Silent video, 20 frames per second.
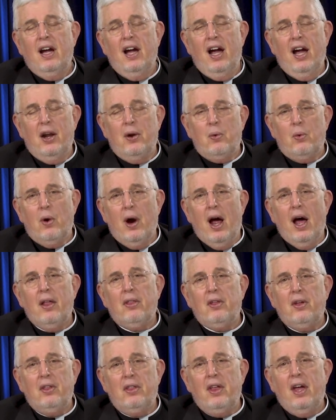And
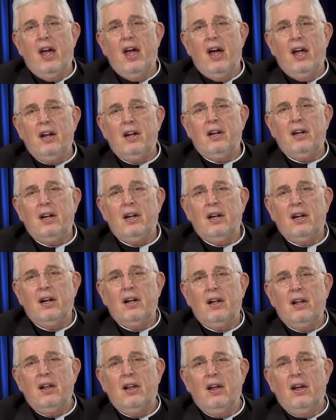rather than
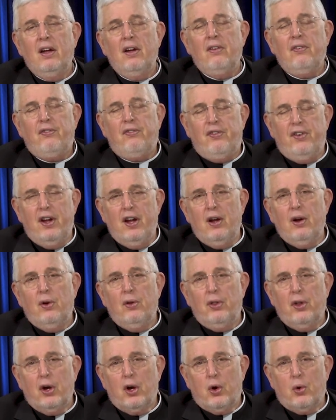feel
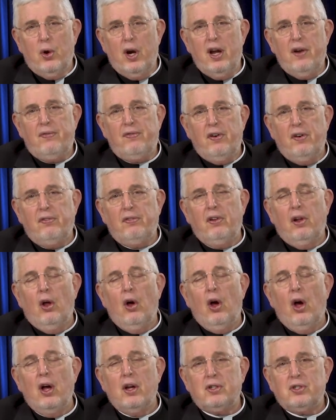the grief of
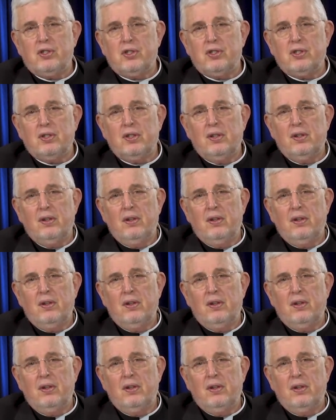loss,